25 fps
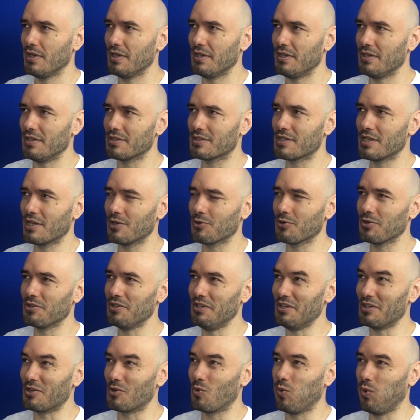is there an
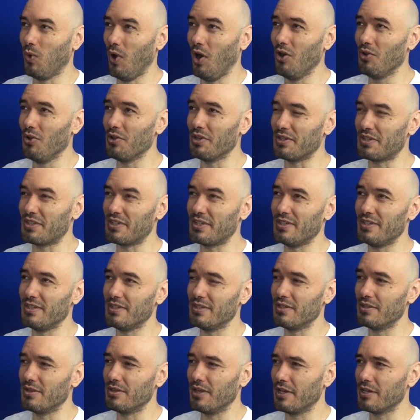
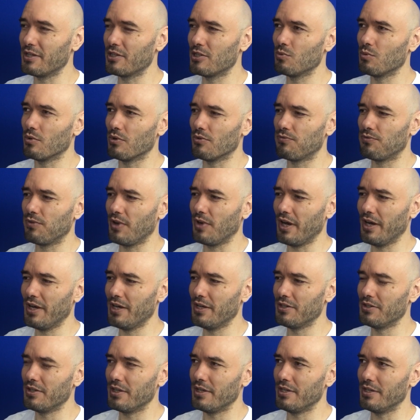equality like you will
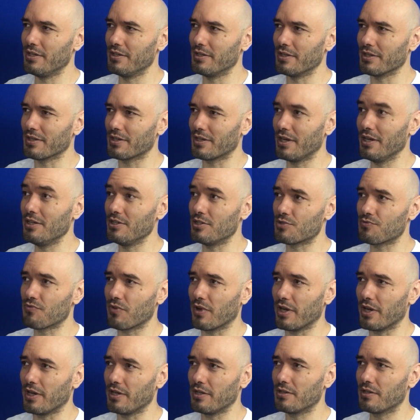find in a cage
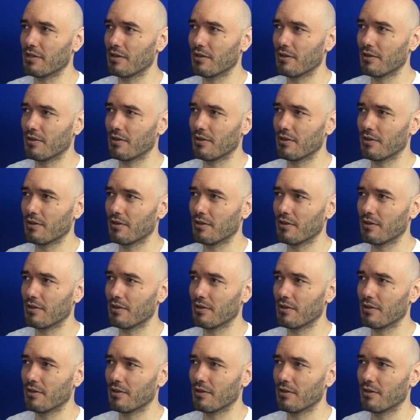fight.